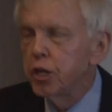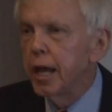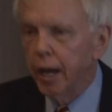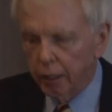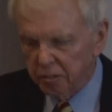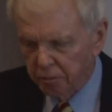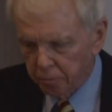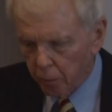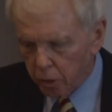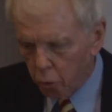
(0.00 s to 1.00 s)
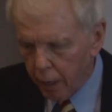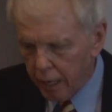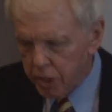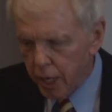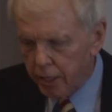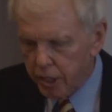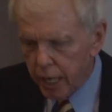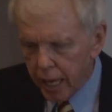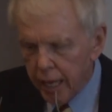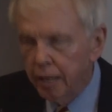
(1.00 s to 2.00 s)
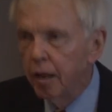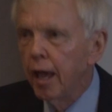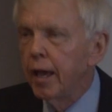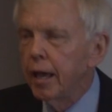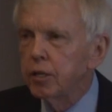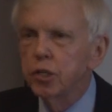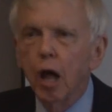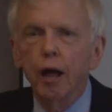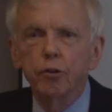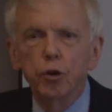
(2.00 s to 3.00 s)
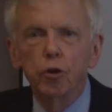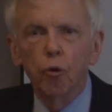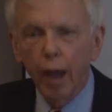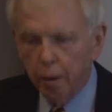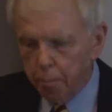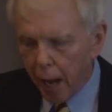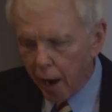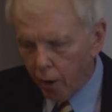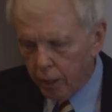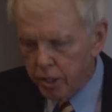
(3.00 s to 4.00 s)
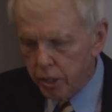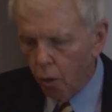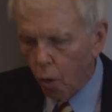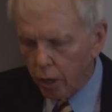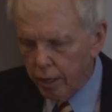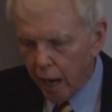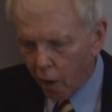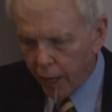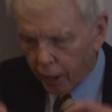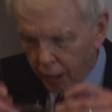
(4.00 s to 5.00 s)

year, 2016, is not your grandparents' ordinary